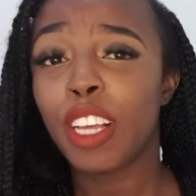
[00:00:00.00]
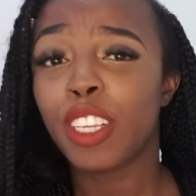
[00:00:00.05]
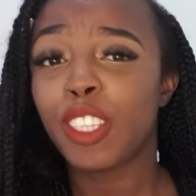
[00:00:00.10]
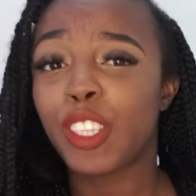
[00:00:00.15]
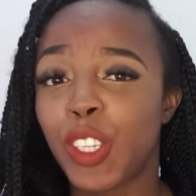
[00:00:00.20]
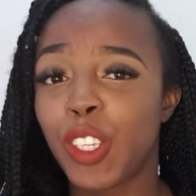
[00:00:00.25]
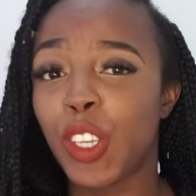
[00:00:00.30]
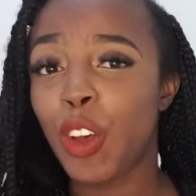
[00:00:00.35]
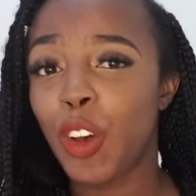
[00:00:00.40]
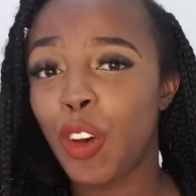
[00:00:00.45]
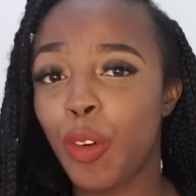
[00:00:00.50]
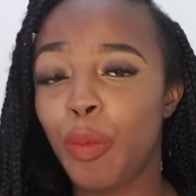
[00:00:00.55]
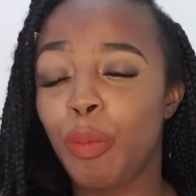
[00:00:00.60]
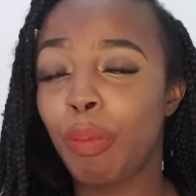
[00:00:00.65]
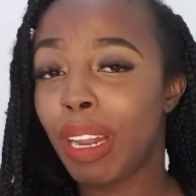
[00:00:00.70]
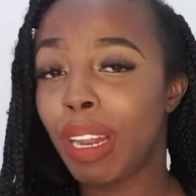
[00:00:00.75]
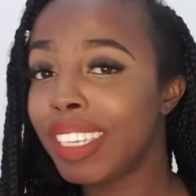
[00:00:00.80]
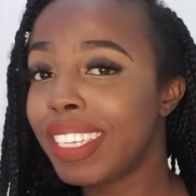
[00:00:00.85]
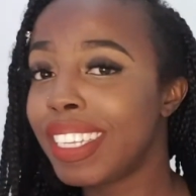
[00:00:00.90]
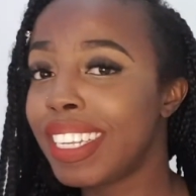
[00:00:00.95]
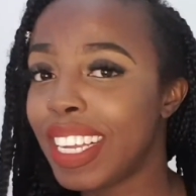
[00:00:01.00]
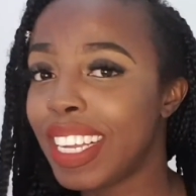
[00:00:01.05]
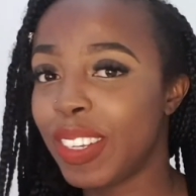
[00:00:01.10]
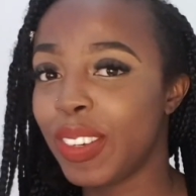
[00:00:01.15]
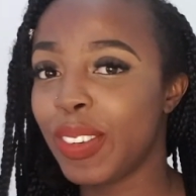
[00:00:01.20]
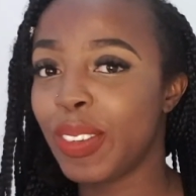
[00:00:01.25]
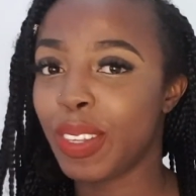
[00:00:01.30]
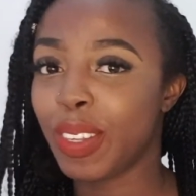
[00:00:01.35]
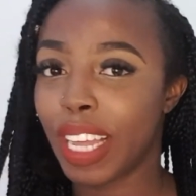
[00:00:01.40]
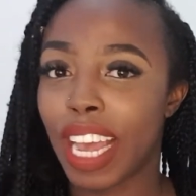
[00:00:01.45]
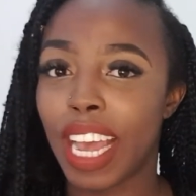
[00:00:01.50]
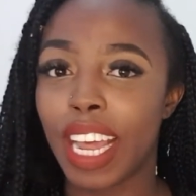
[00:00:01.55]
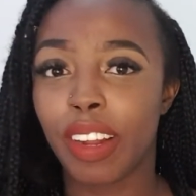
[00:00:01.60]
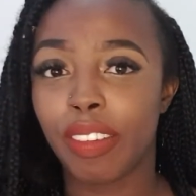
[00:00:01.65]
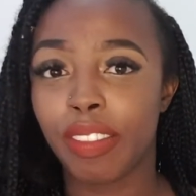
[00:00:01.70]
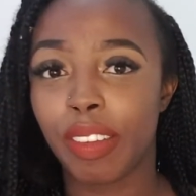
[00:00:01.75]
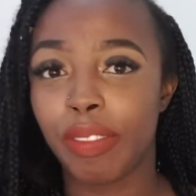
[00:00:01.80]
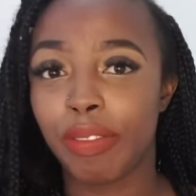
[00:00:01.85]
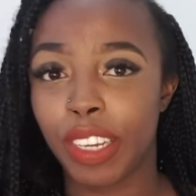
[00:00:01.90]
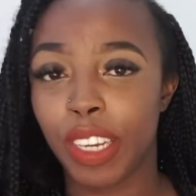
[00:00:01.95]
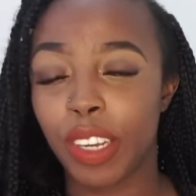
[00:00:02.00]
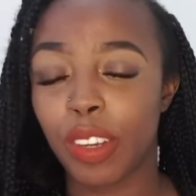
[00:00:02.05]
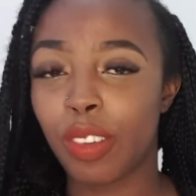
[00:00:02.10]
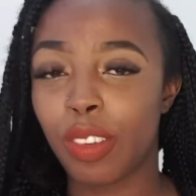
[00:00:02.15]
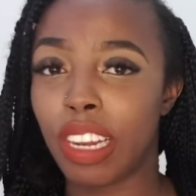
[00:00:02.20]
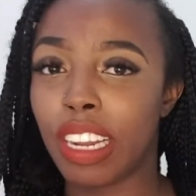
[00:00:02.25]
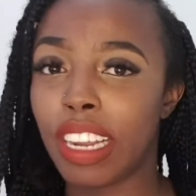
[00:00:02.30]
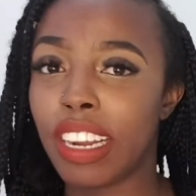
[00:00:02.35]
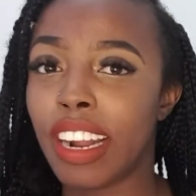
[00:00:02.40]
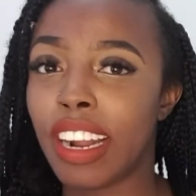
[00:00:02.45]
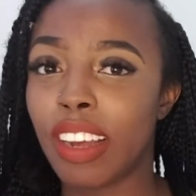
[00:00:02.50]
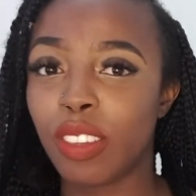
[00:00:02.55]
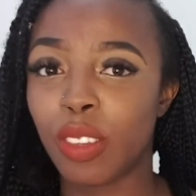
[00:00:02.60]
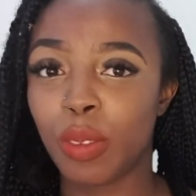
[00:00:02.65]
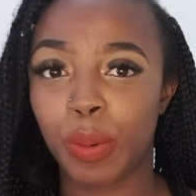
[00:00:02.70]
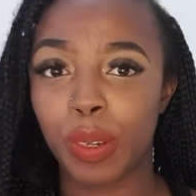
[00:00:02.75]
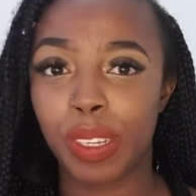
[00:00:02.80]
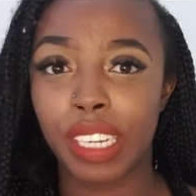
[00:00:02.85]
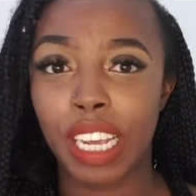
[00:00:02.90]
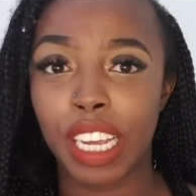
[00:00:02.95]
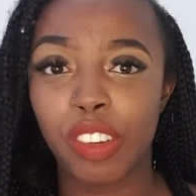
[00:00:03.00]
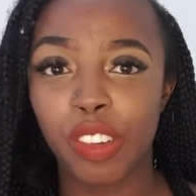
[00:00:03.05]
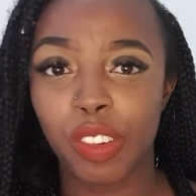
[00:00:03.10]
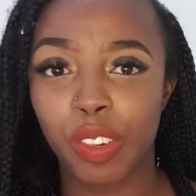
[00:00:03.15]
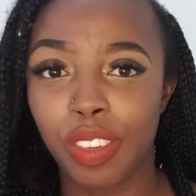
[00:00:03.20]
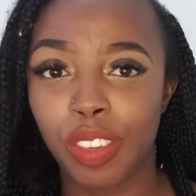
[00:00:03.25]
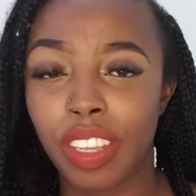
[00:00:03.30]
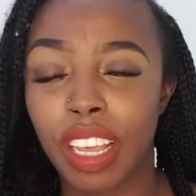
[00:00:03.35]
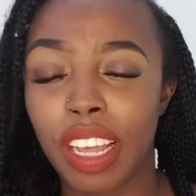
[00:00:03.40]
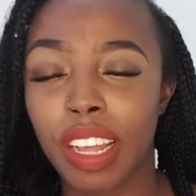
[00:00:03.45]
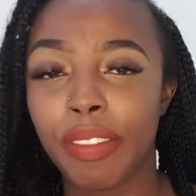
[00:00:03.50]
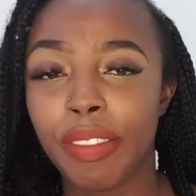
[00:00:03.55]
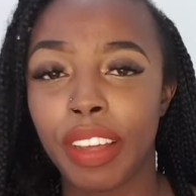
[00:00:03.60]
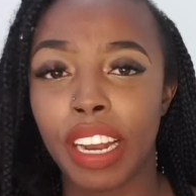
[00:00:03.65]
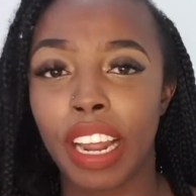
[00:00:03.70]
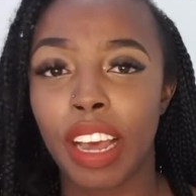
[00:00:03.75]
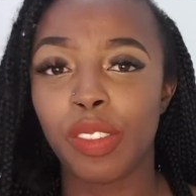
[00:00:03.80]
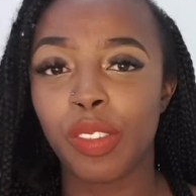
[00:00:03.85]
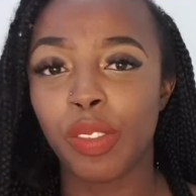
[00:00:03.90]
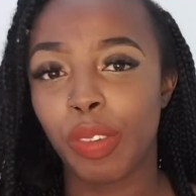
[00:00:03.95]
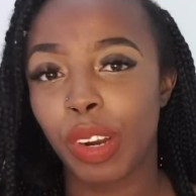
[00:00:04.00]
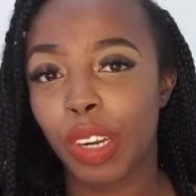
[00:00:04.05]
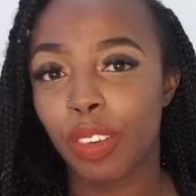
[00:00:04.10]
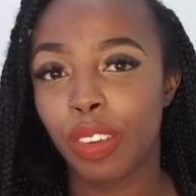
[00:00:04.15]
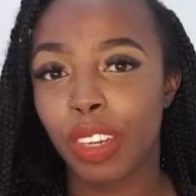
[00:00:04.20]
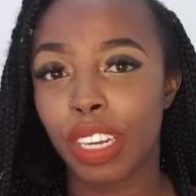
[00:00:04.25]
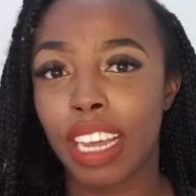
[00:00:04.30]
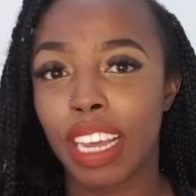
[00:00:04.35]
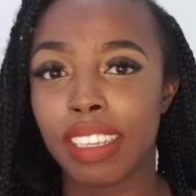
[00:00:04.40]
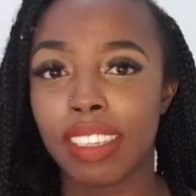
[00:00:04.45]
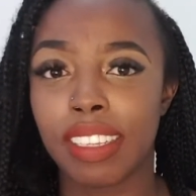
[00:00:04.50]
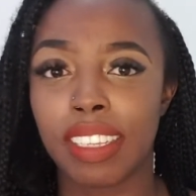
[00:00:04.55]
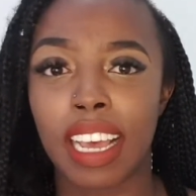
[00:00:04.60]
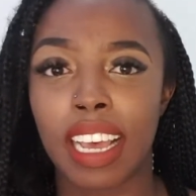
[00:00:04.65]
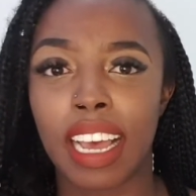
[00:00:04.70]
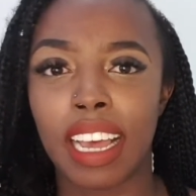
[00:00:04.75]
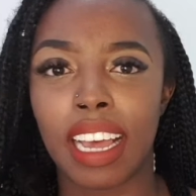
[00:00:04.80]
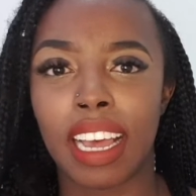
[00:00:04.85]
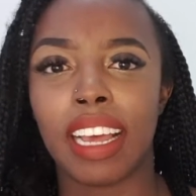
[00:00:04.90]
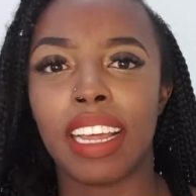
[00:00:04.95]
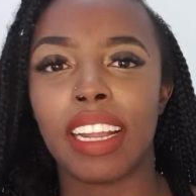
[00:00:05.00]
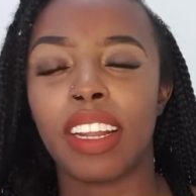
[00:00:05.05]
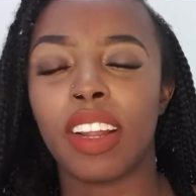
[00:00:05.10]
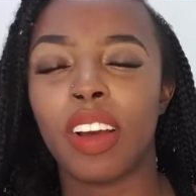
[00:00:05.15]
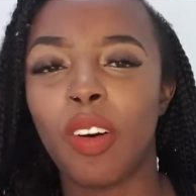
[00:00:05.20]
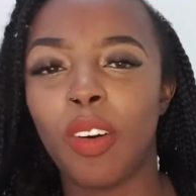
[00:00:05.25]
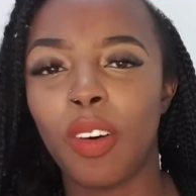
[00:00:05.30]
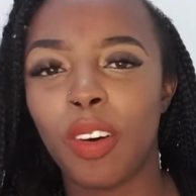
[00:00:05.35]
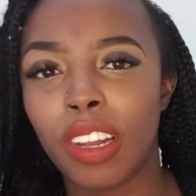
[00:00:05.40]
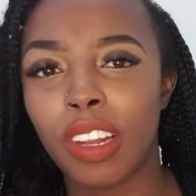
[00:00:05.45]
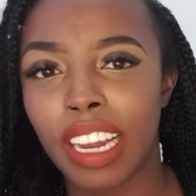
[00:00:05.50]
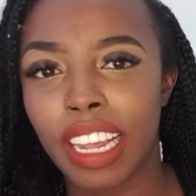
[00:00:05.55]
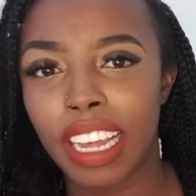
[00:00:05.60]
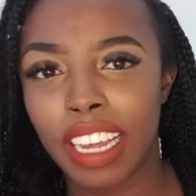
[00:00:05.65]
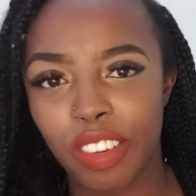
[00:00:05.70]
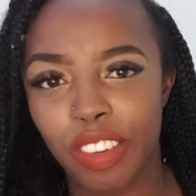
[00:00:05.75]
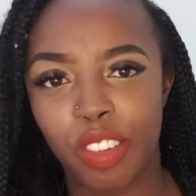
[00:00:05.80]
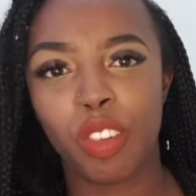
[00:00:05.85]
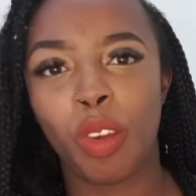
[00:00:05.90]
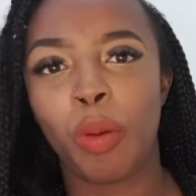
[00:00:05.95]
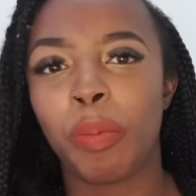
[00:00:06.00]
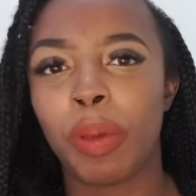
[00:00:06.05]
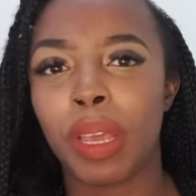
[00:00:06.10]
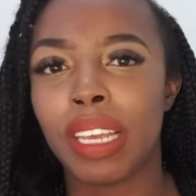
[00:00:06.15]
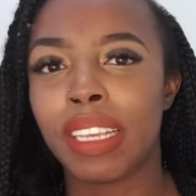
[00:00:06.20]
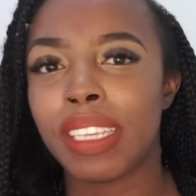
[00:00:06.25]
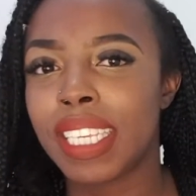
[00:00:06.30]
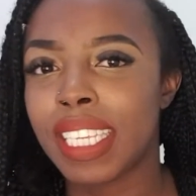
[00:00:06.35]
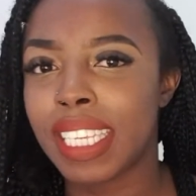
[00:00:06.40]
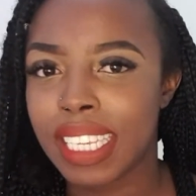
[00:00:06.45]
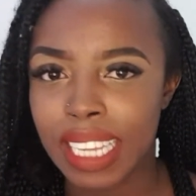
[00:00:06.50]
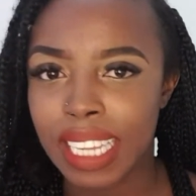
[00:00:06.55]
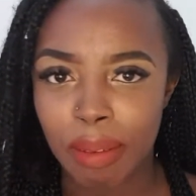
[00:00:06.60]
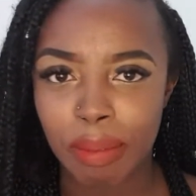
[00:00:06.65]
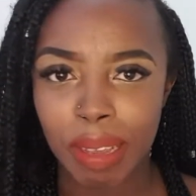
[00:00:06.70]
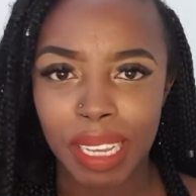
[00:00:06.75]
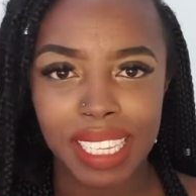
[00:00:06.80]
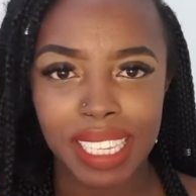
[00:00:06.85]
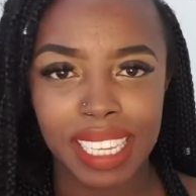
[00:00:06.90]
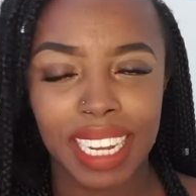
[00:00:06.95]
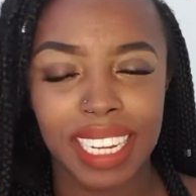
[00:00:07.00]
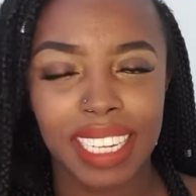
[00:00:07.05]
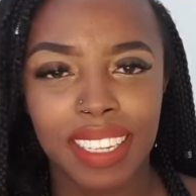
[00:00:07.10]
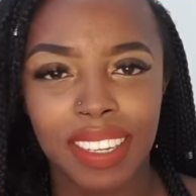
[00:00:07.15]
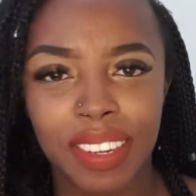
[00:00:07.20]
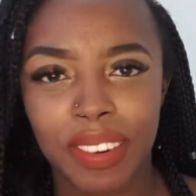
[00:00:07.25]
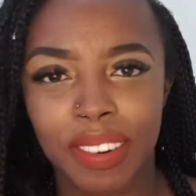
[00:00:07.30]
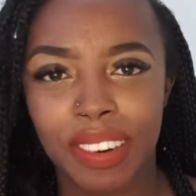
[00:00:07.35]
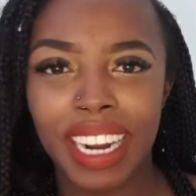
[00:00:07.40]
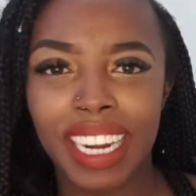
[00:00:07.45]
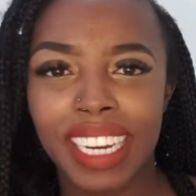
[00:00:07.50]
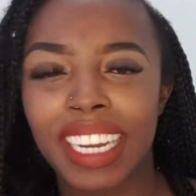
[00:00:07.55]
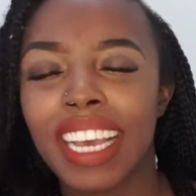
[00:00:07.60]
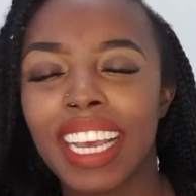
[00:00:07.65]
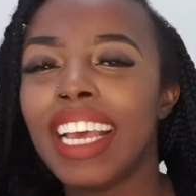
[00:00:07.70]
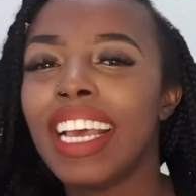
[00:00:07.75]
So please stay tuned to the end of the video to learn how to protect yourself and how to recognize an online shopping scamming site. All right,